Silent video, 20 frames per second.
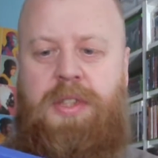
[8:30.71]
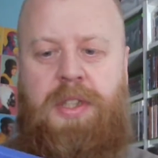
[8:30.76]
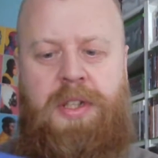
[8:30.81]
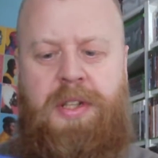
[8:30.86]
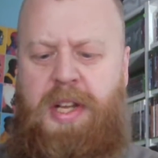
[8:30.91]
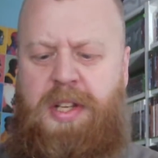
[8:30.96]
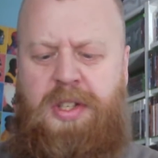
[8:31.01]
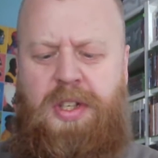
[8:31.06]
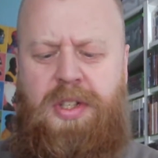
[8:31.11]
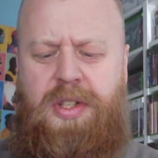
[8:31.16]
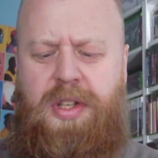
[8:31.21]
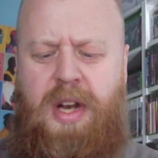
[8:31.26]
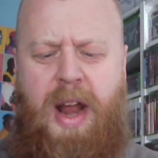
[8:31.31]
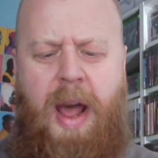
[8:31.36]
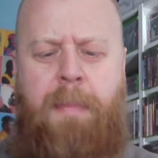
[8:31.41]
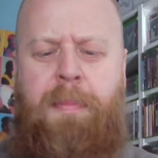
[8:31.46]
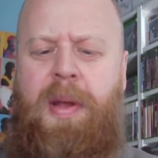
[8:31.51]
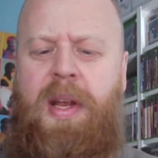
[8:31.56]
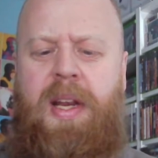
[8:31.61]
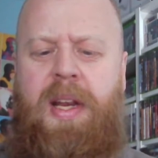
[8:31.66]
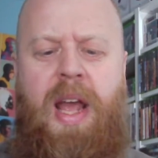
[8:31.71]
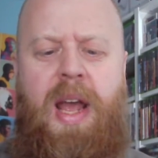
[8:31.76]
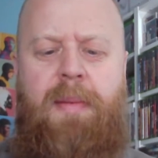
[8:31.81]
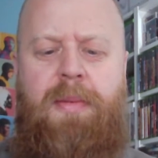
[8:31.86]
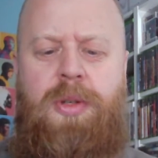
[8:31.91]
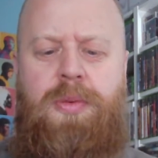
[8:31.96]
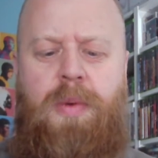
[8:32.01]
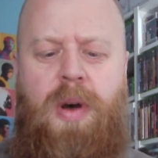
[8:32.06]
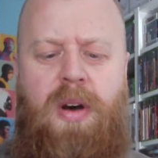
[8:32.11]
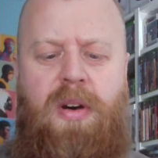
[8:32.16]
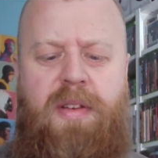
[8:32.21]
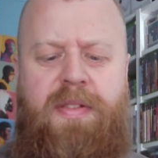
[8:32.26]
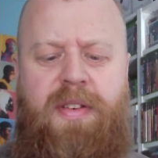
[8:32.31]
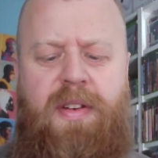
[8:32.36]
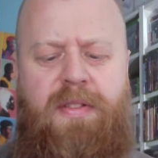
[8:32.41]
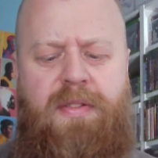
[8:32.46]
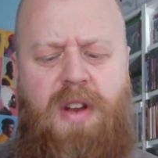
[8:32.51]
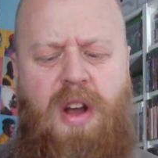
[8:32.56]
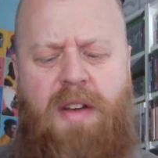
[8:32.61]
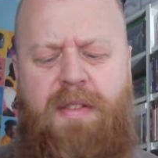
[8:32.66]
This is an epic game as well. If
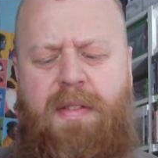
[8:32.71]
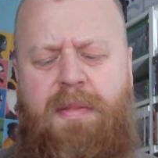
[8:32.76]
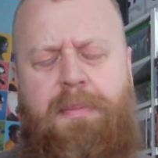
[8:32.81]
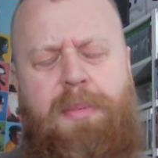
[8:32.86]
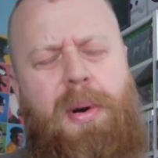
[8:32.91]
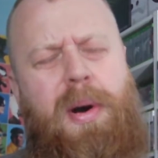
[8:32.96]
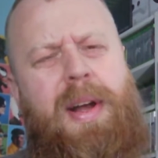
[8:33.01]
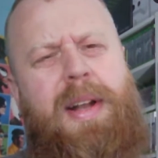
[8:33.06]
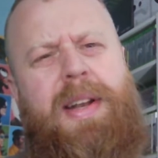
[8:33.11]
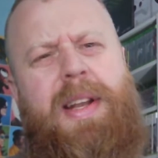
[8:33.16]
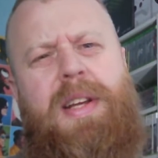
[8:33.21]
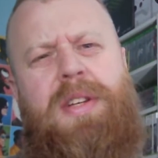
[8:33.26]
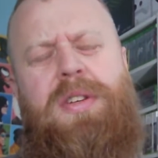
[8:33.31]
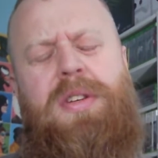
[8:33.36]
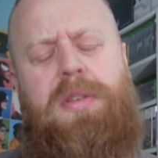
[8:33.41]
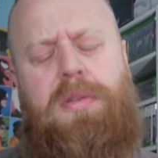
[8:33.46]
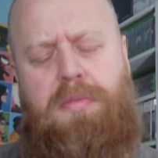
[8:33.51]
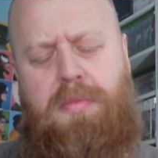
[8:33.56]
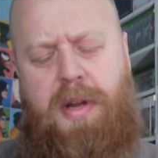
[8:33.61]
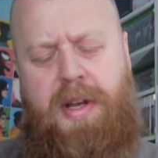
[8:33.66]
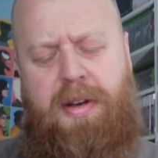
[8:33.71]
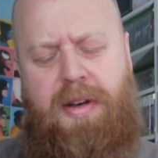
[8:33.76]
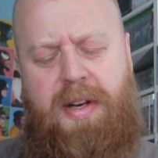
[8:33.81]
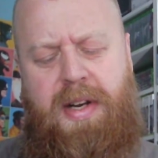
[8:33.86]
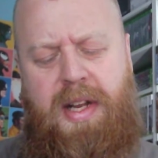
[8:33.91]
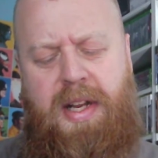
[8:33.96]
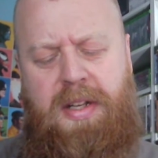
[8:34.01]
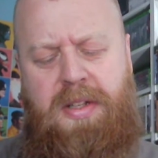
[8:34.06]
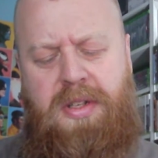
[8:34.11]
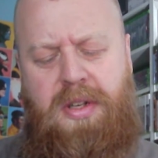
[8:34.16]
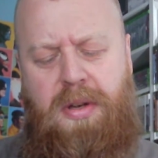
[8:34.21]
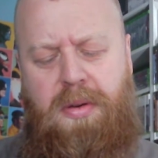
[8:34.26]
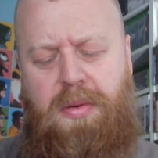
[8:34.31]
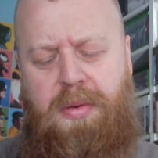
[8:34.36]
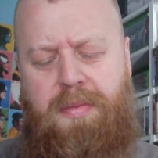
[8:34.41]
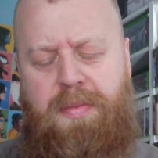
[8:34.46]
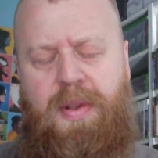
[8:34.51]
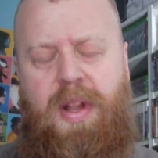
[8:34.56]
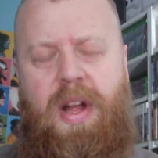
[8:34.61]
you've never played this, you really need to.